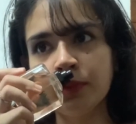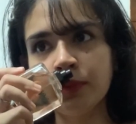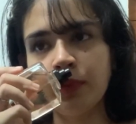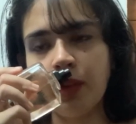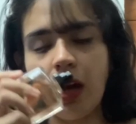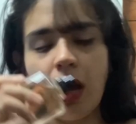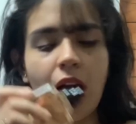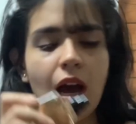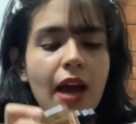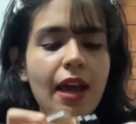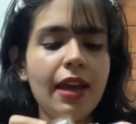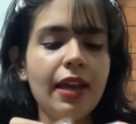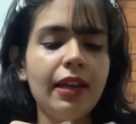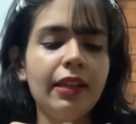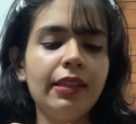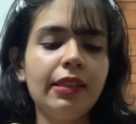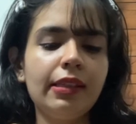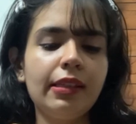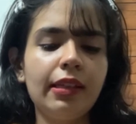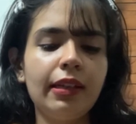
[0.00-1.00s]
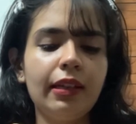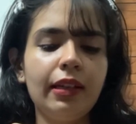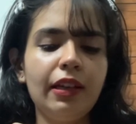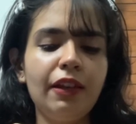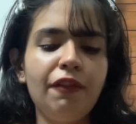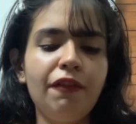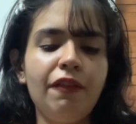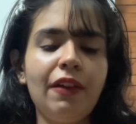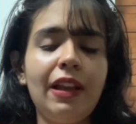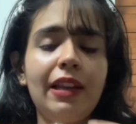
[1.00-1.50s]
I instantly
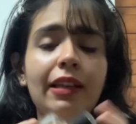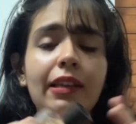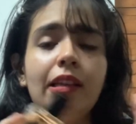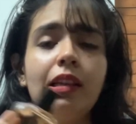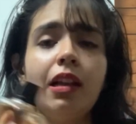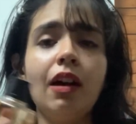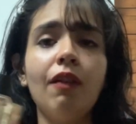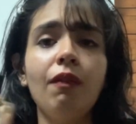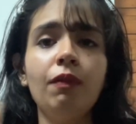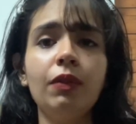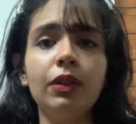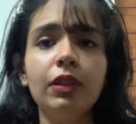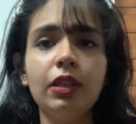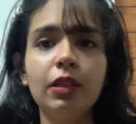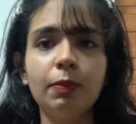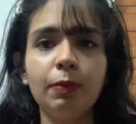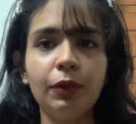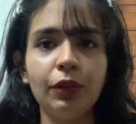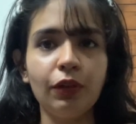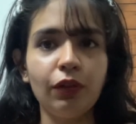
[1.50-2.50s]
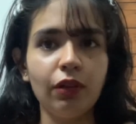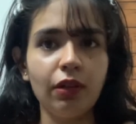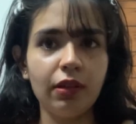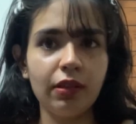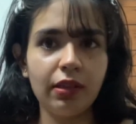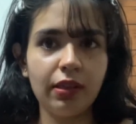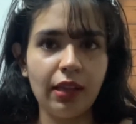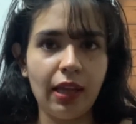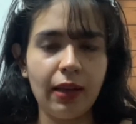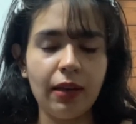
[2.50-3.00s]
fell in love with this particular
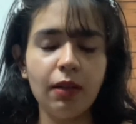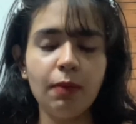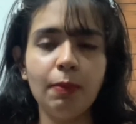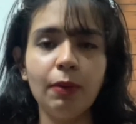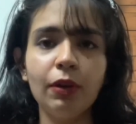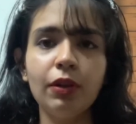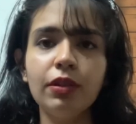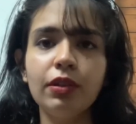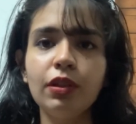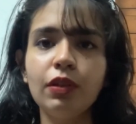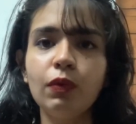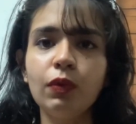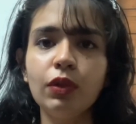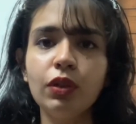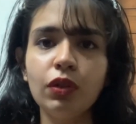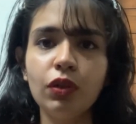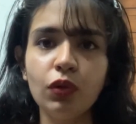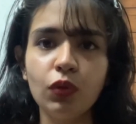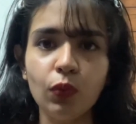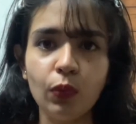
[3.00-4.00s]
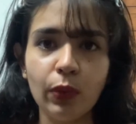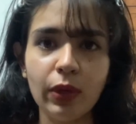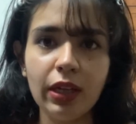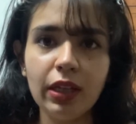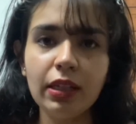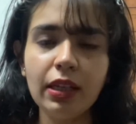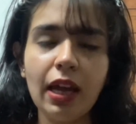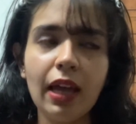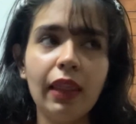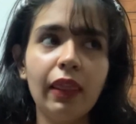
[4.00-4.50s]
scent because it was
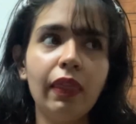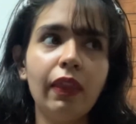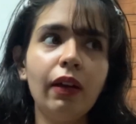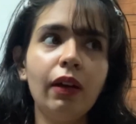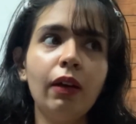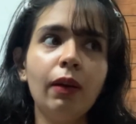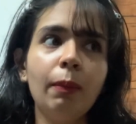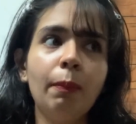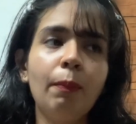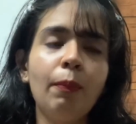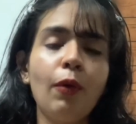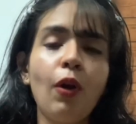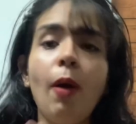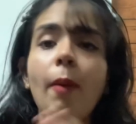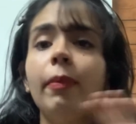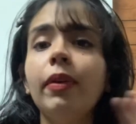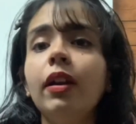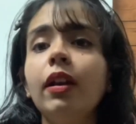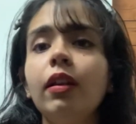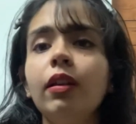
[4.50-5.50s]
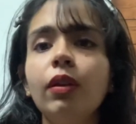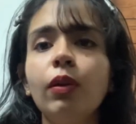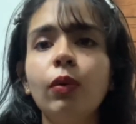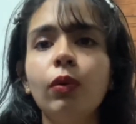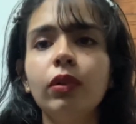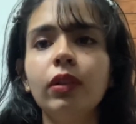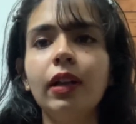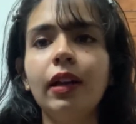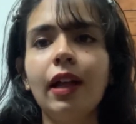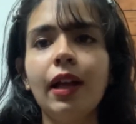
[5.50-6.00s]
sweet, and the prominent
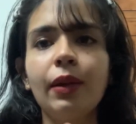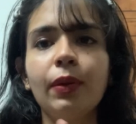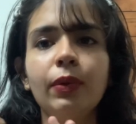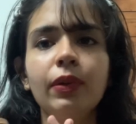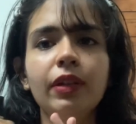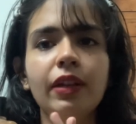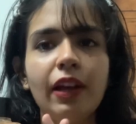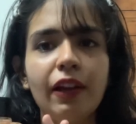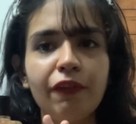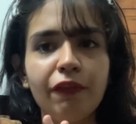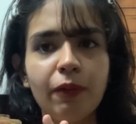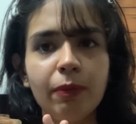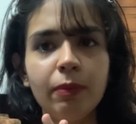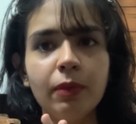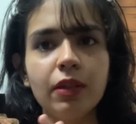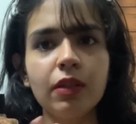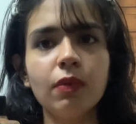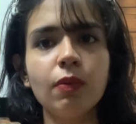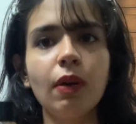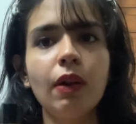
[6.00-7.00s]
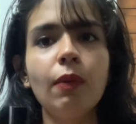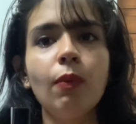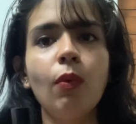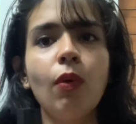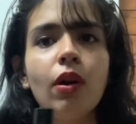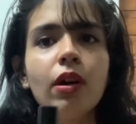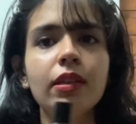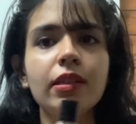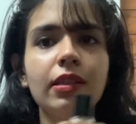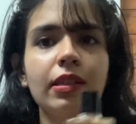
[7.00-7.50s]
note that I could get from this one
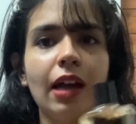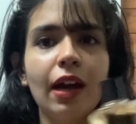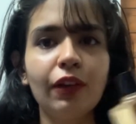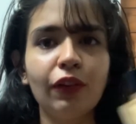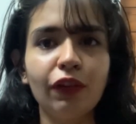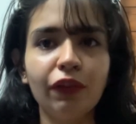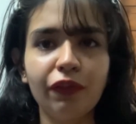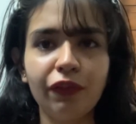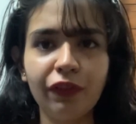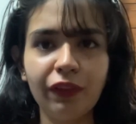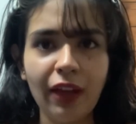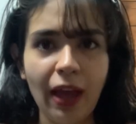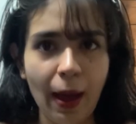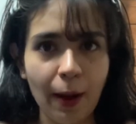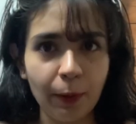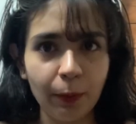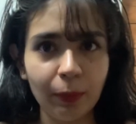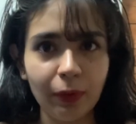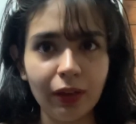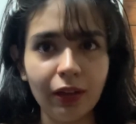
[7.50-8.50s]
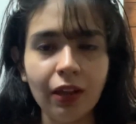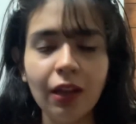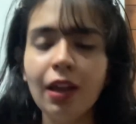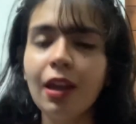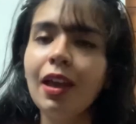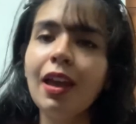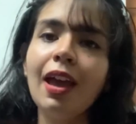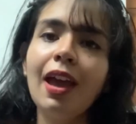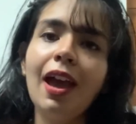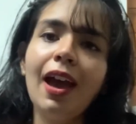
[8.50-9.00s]
was that of caramel,
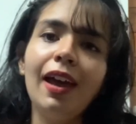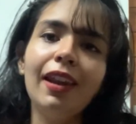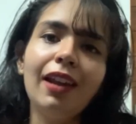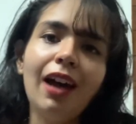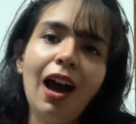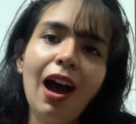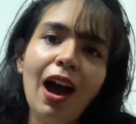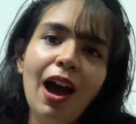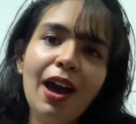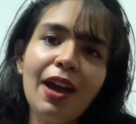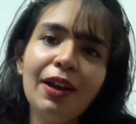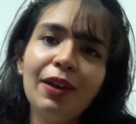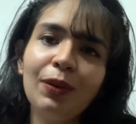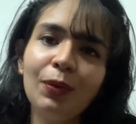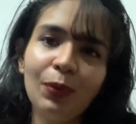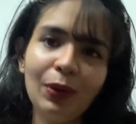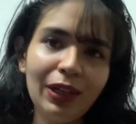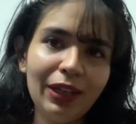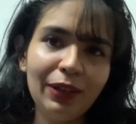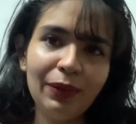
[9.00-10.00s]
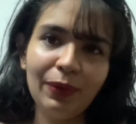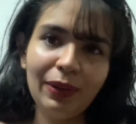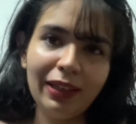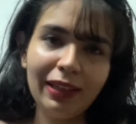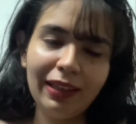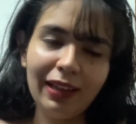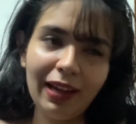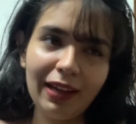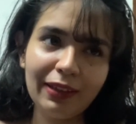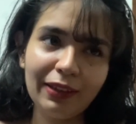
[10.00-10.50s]
and I really
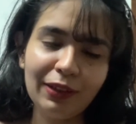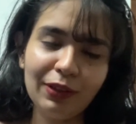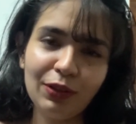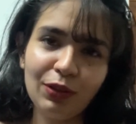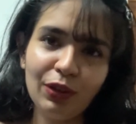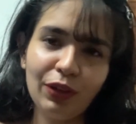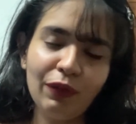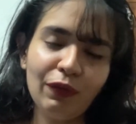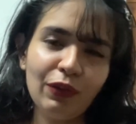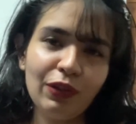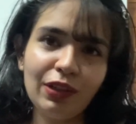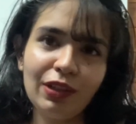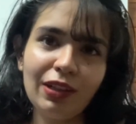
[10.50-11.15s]
liked it. So it was